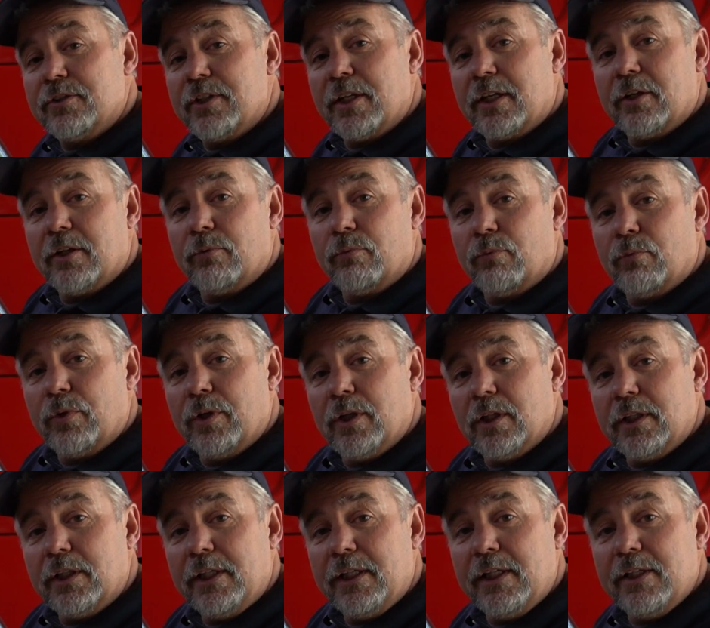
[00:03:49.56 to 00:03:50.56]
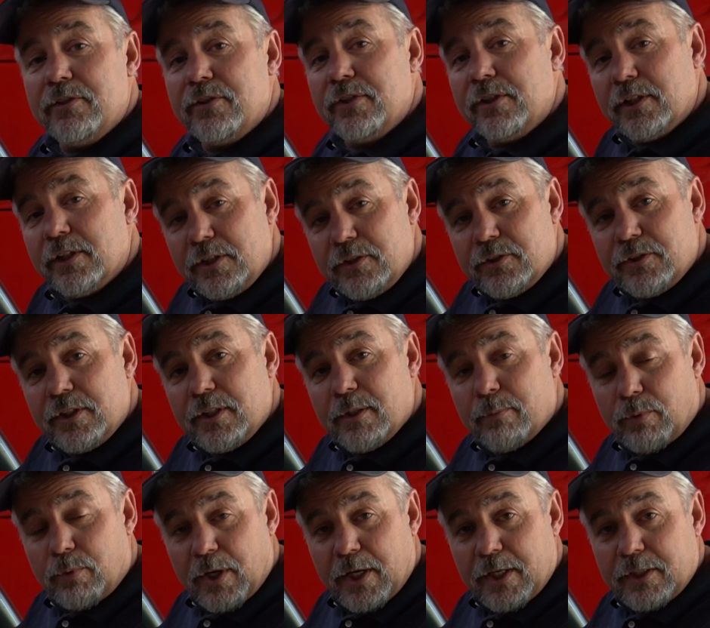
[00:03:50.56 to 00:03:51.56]
they can really easily see the
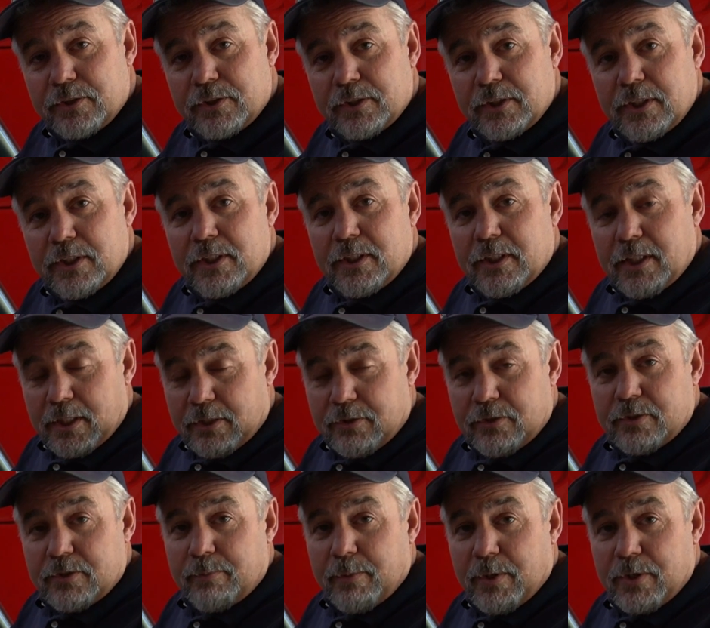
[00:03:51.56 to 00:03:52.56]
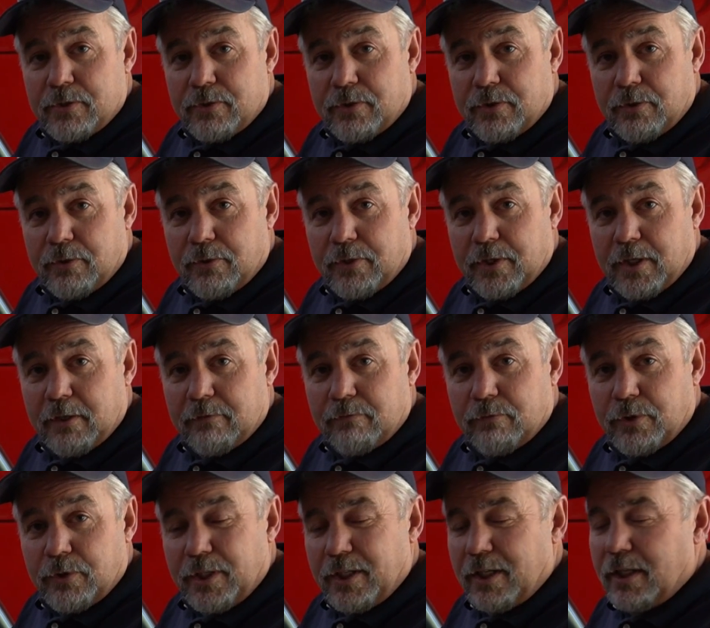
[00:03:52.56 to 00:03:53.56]
brakes and just make sure they're okay
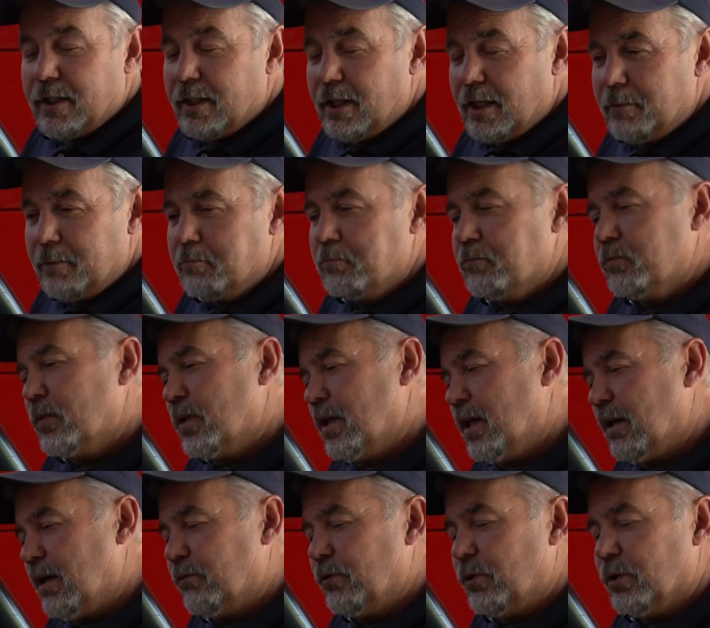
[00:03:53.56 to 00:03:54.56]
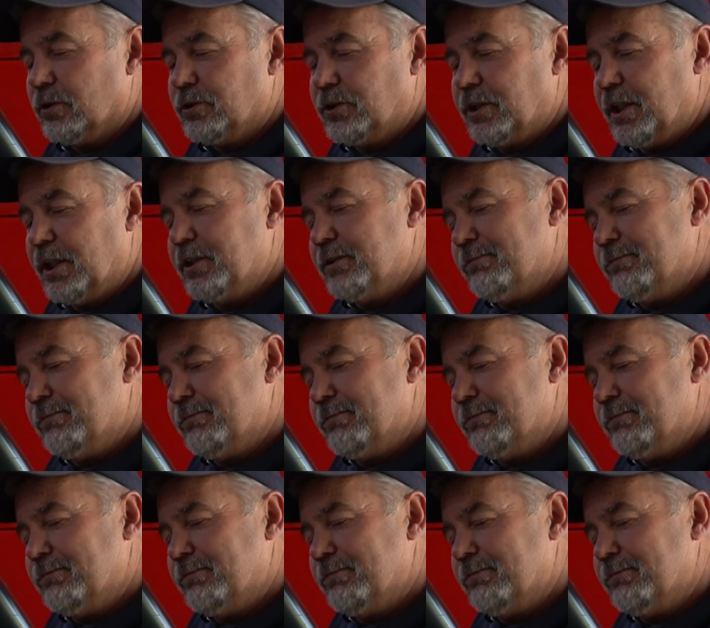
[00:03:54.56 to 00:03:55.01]
for you. Again, every oil change,